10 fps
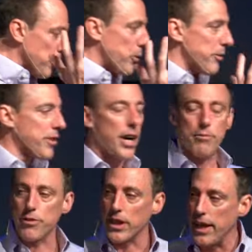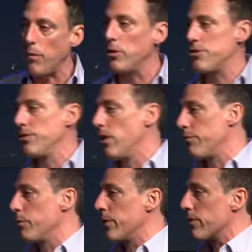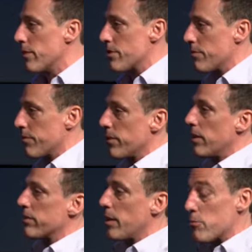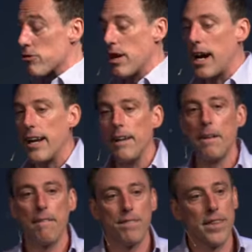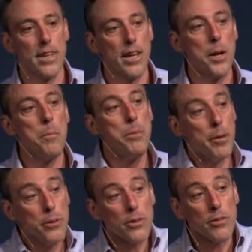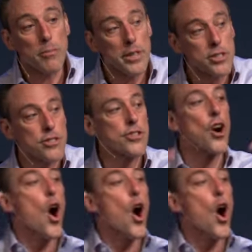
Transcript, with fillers: Word of God. Forget what you know if you've been a Christian for a long time. Try. Biblical missions are